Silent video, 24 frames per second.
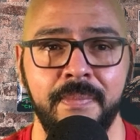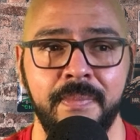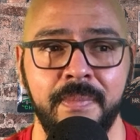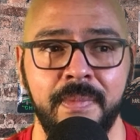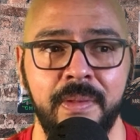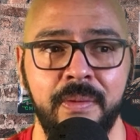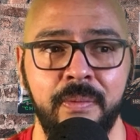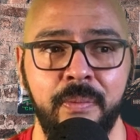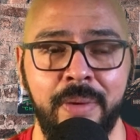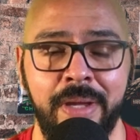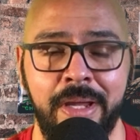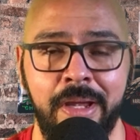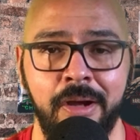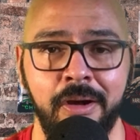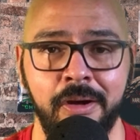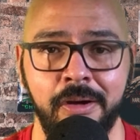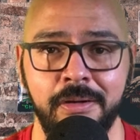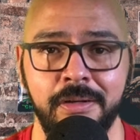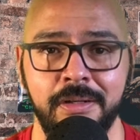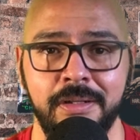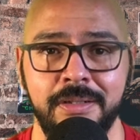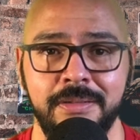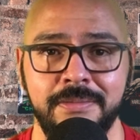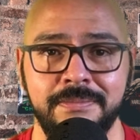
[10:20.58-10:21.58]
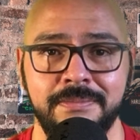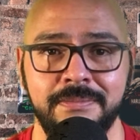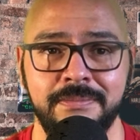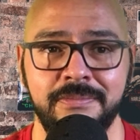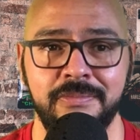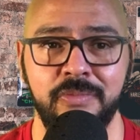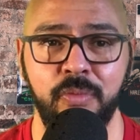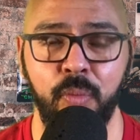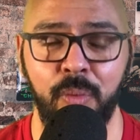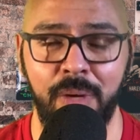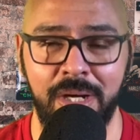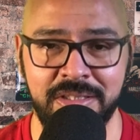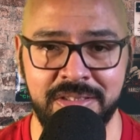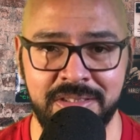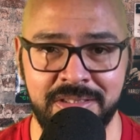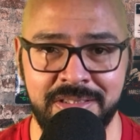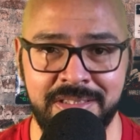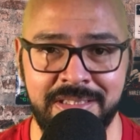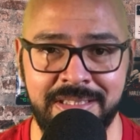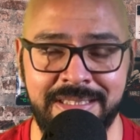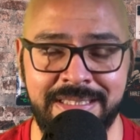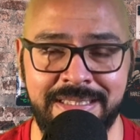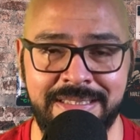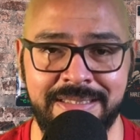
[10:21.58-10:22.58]
We aren't Washington,
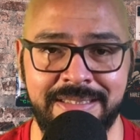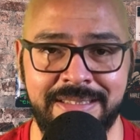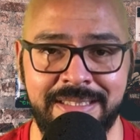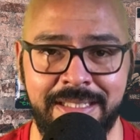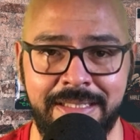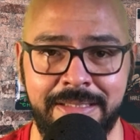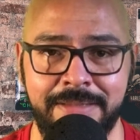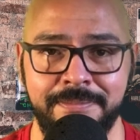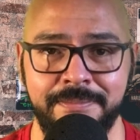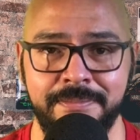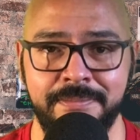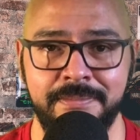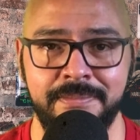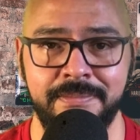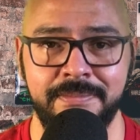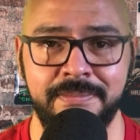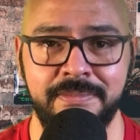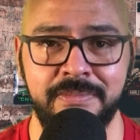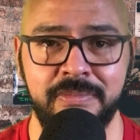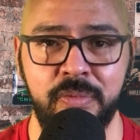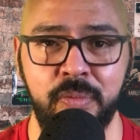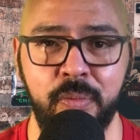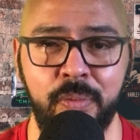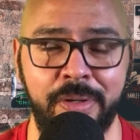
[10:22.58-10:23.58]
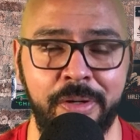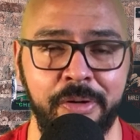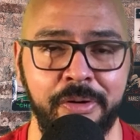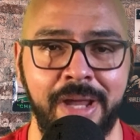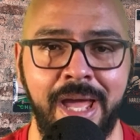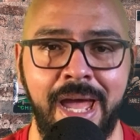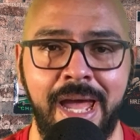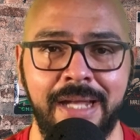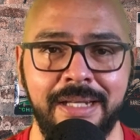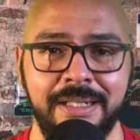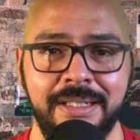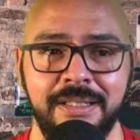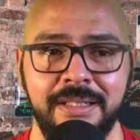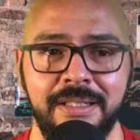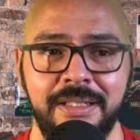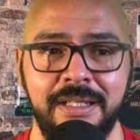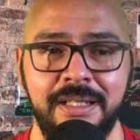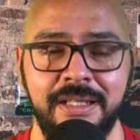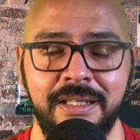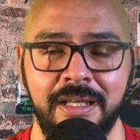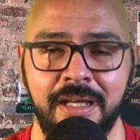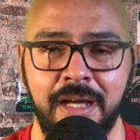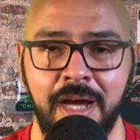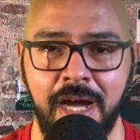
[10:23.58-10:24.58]
D.C. We are not
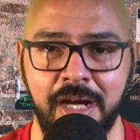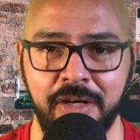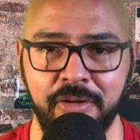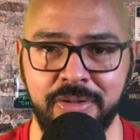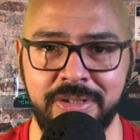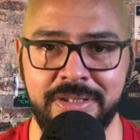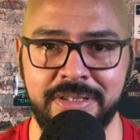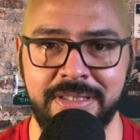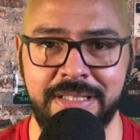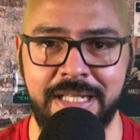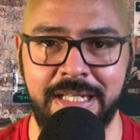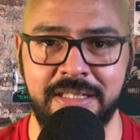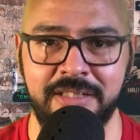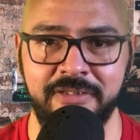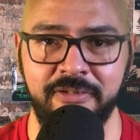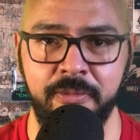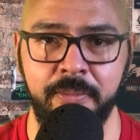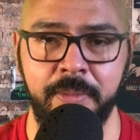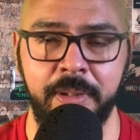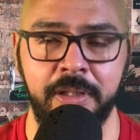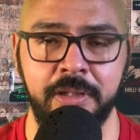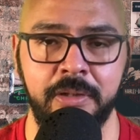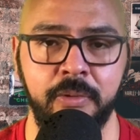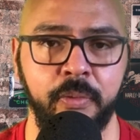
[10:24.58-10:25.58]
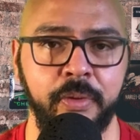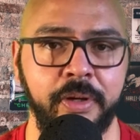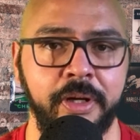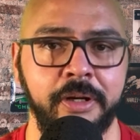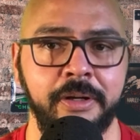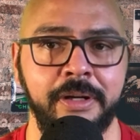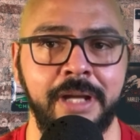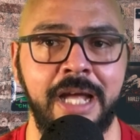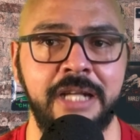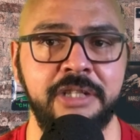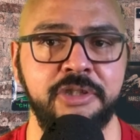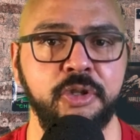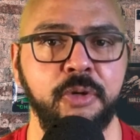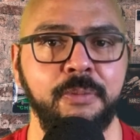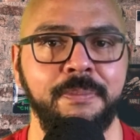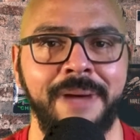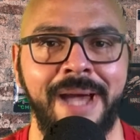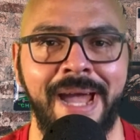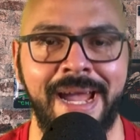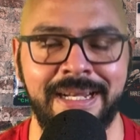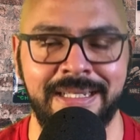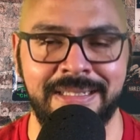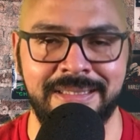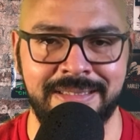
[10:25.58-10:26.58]
Congress states of America. We are not Joe
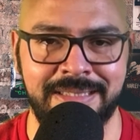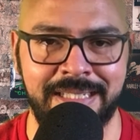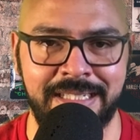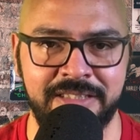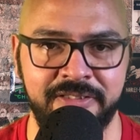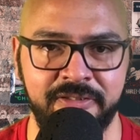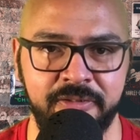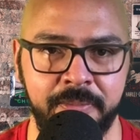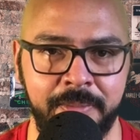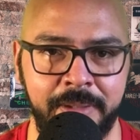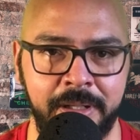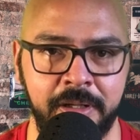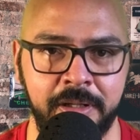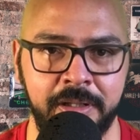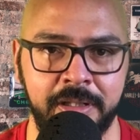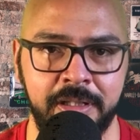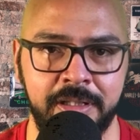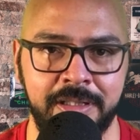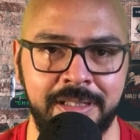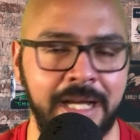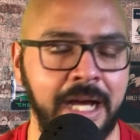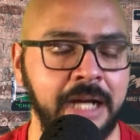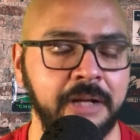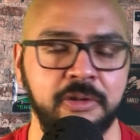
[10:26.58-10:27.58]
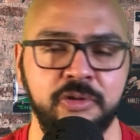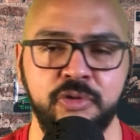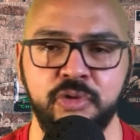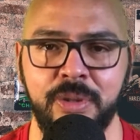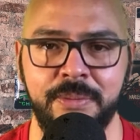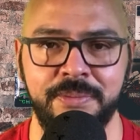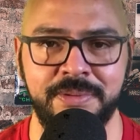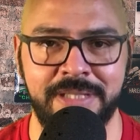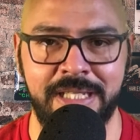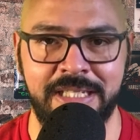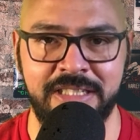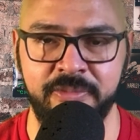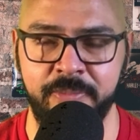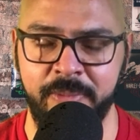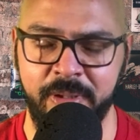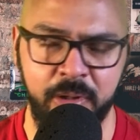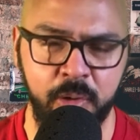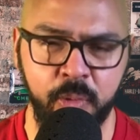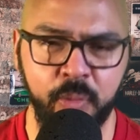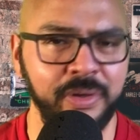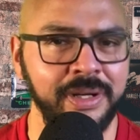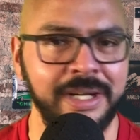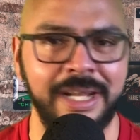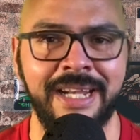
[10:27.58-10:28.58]
Biden states of America, Donald Trump states of America. We're
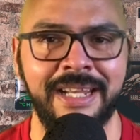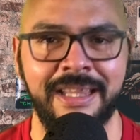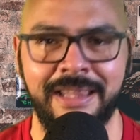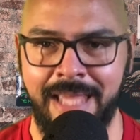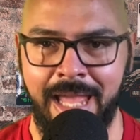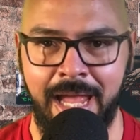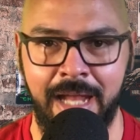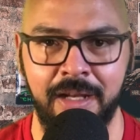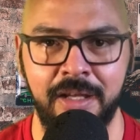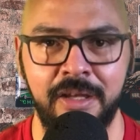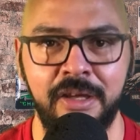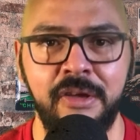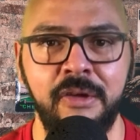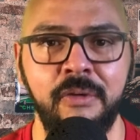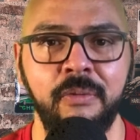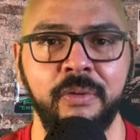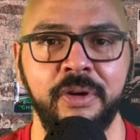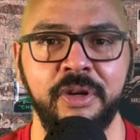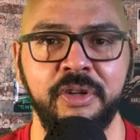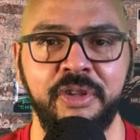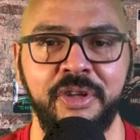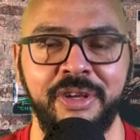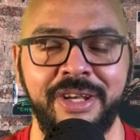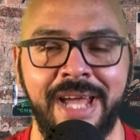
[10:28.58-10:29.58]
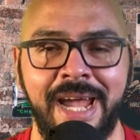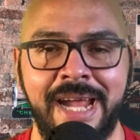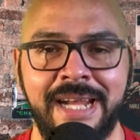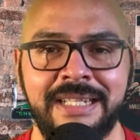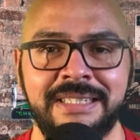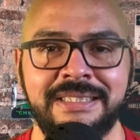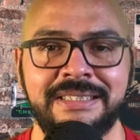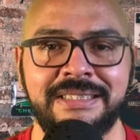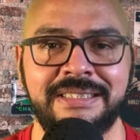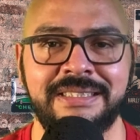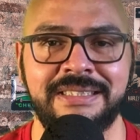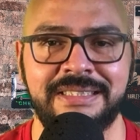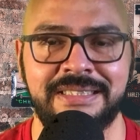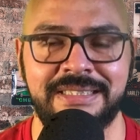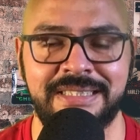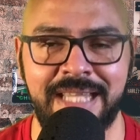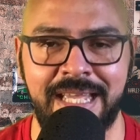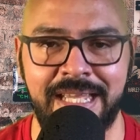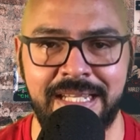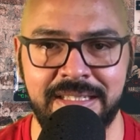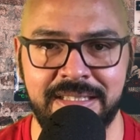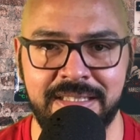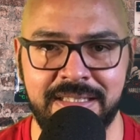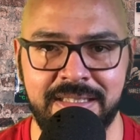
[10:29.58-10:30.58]
none of that. We're the United
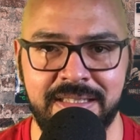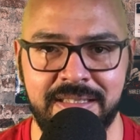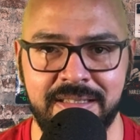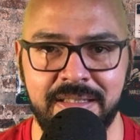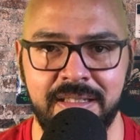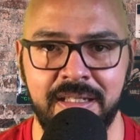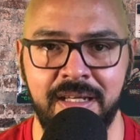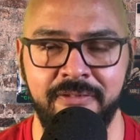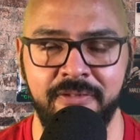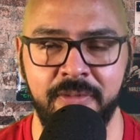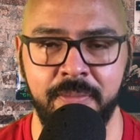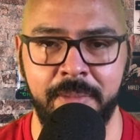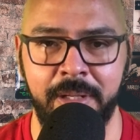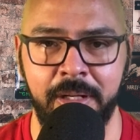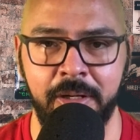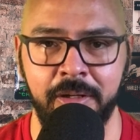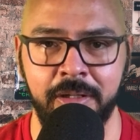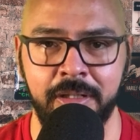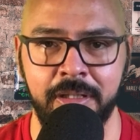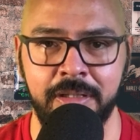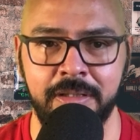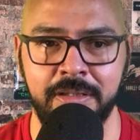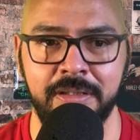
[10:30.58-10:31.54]
States of America.